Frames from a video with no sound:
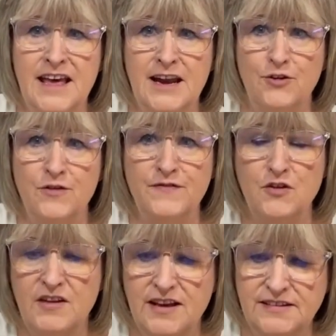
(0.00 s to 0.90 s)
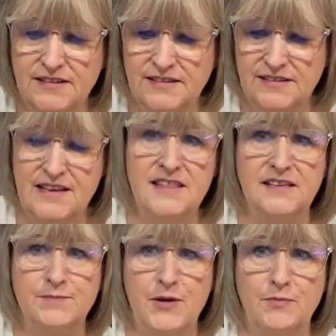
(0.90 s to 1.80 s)
I don't know if you guys can see
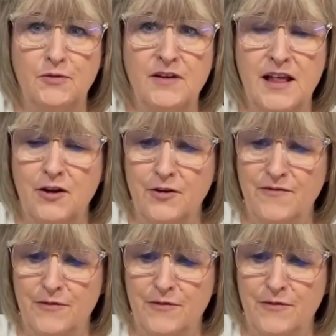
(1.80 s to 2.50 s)
this purple color